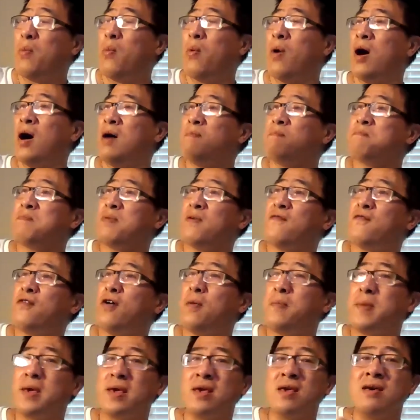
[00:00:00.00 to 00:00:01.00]
One,
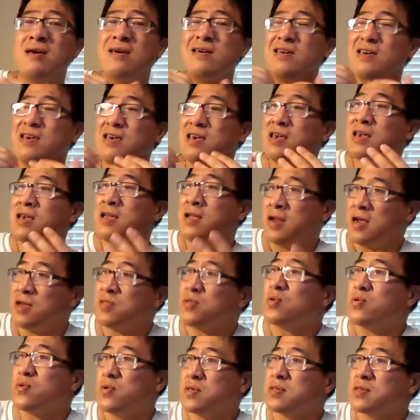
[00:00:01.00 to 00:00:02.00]
performing
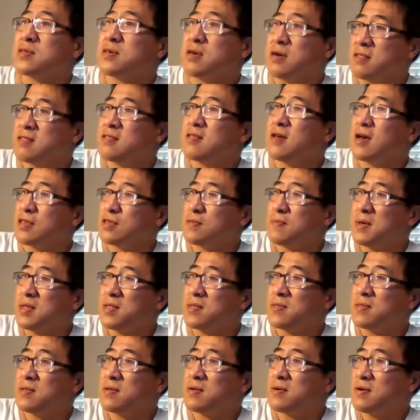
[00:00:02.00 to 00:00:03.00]
inherent risk assessment,
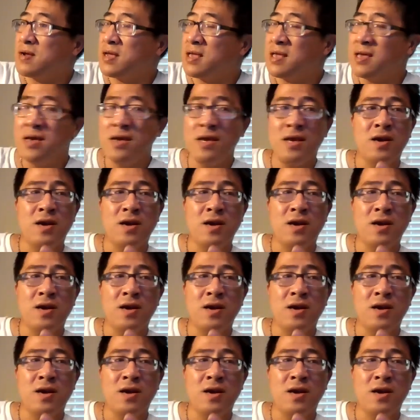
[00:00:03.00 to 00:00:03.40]
right?